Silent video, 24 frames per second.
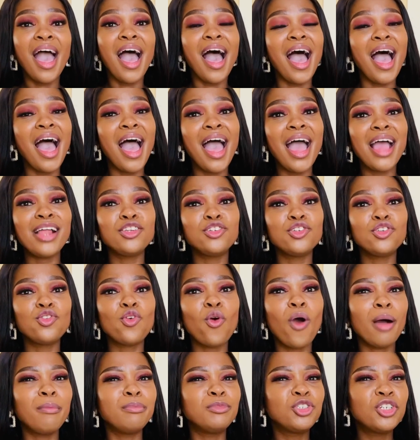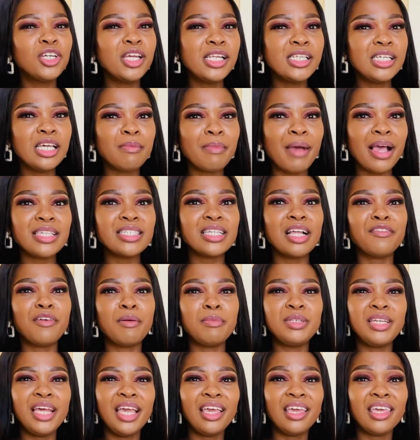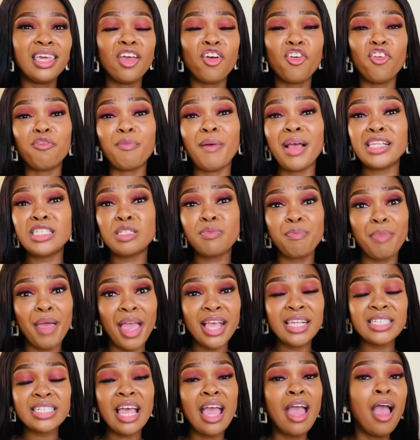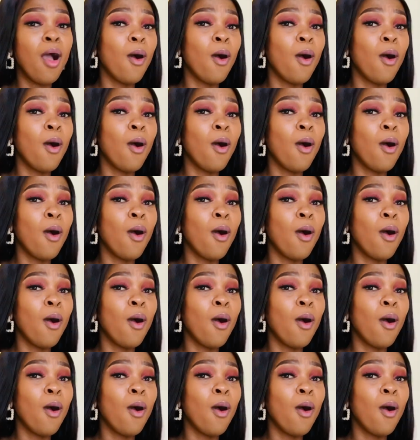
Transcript: and, you know, I'm treating myself, I'm taking care of my space.